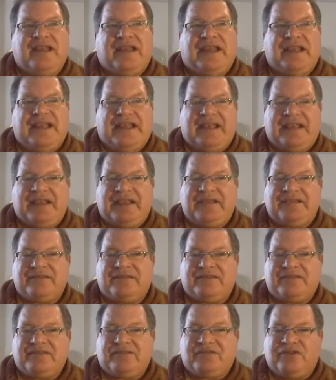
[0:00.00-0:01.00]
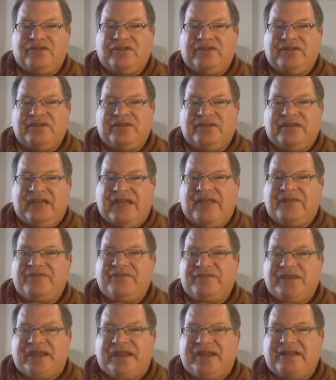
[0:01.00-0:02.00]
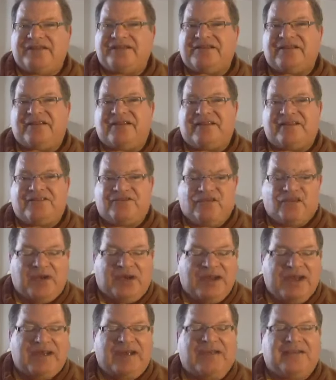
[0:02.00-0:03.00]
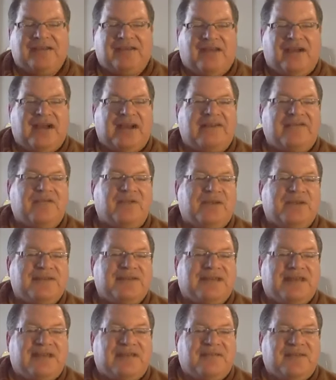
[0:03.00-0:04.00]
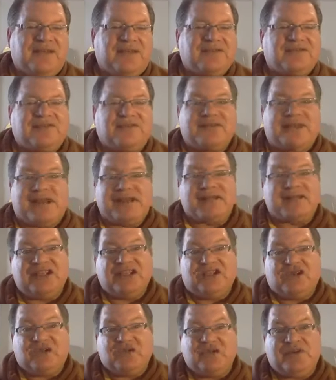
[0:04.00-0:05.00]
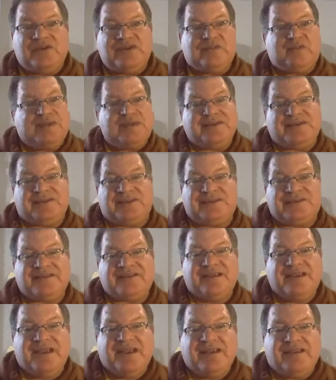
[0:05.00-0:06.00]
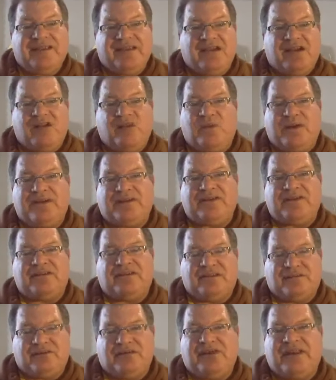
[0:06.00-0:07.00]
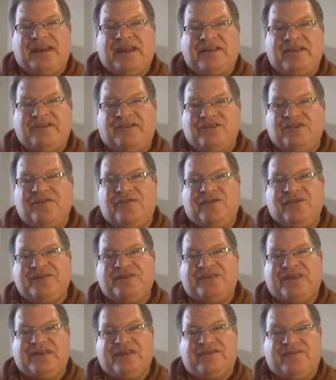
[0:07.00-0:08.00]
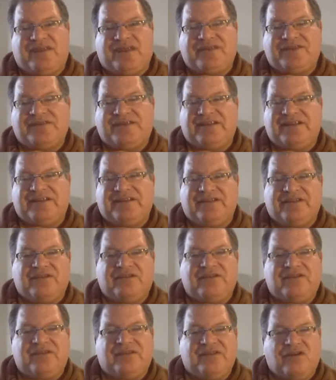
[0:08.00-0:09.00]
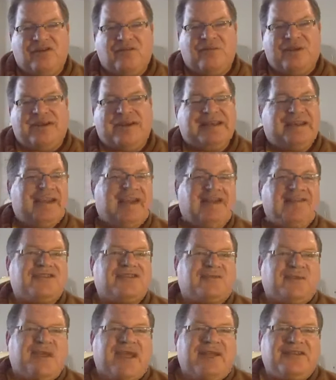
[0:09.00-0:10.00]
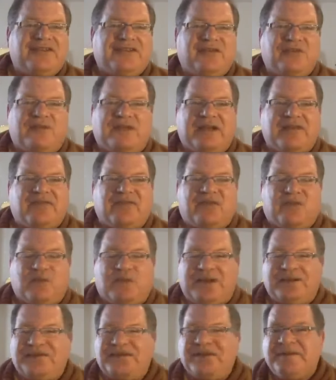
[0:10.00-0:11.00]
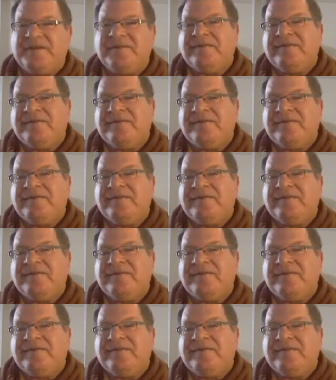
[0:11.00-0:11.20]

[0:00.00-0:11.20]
And after that, I started training a lot of real estate investors to actually do this business. They all wanted to learn how to do real estate investing, the no money down strategy, whatever it was.